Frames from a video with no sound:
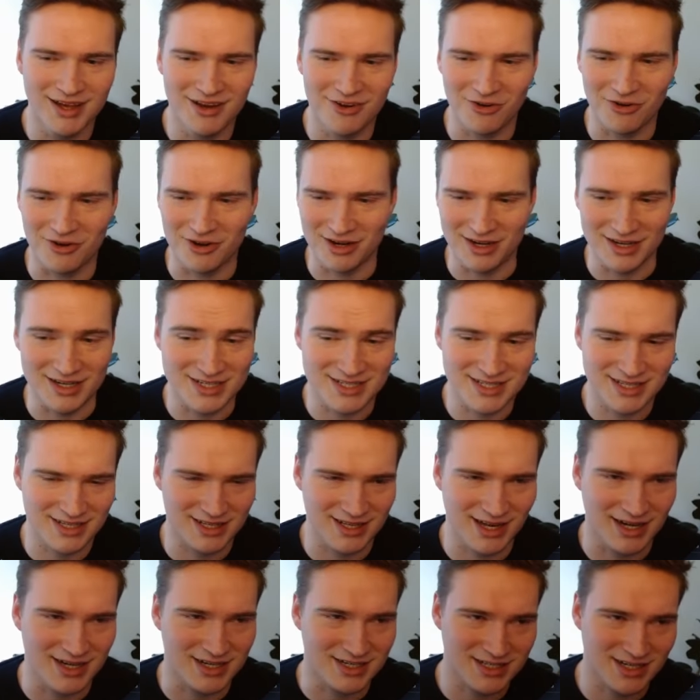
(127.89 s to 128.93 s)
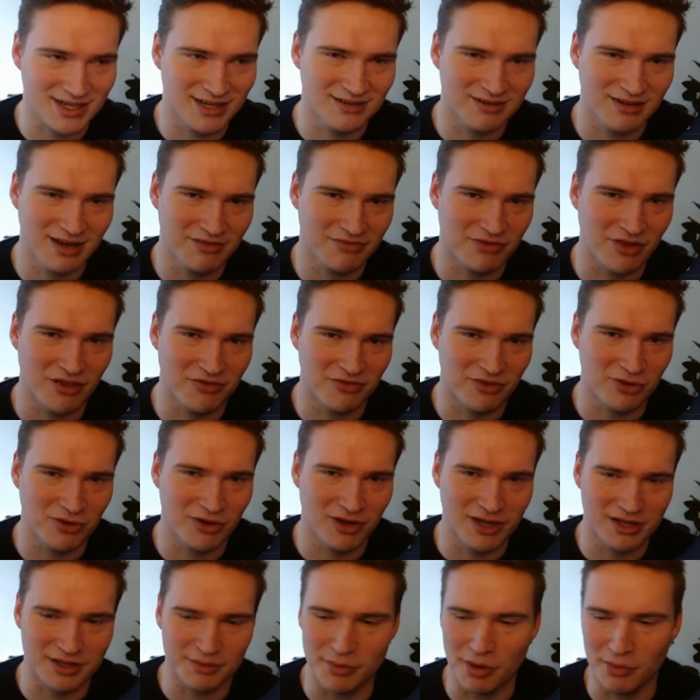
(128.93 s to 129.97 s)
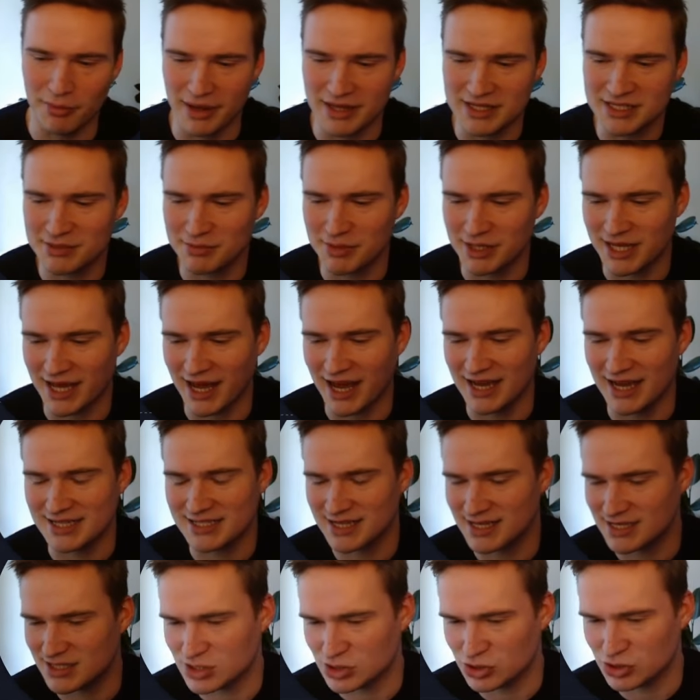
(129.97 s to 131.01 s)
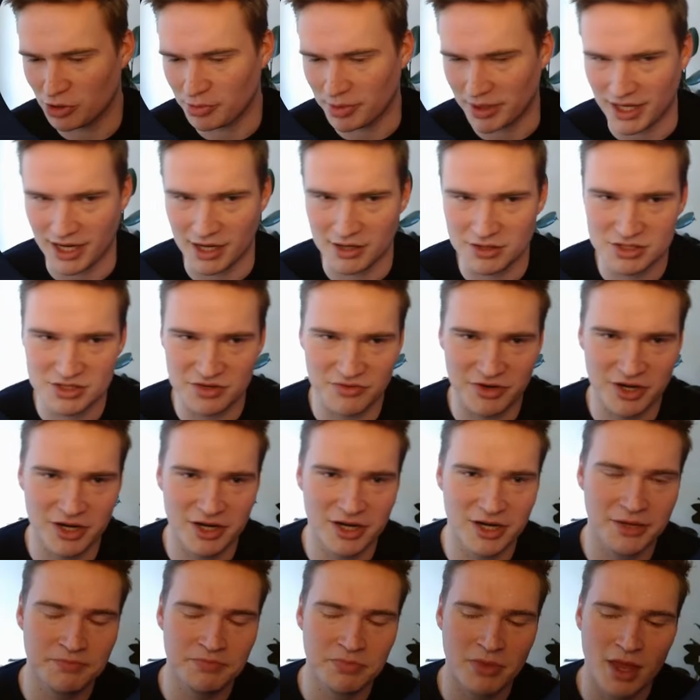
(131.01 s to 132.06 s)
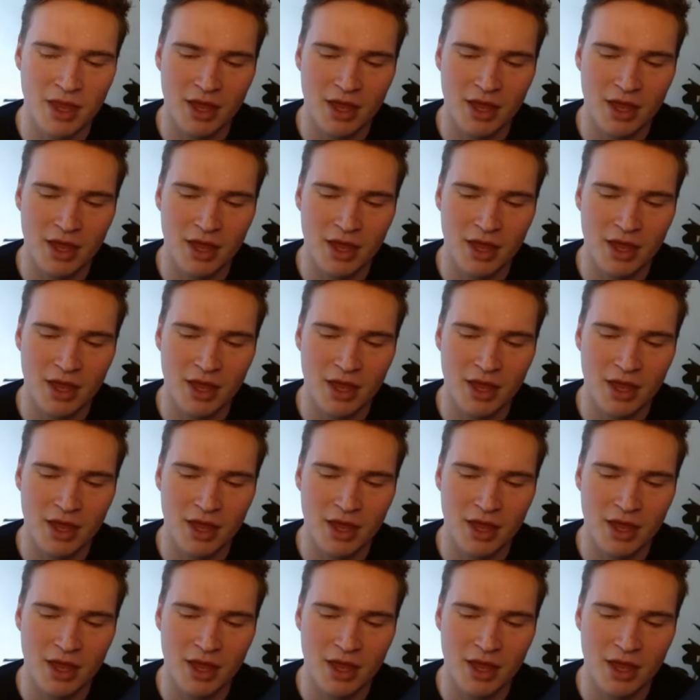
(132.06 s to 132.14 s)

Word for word: or at least there's, if you look at the momentum it has, it's dropping down severely.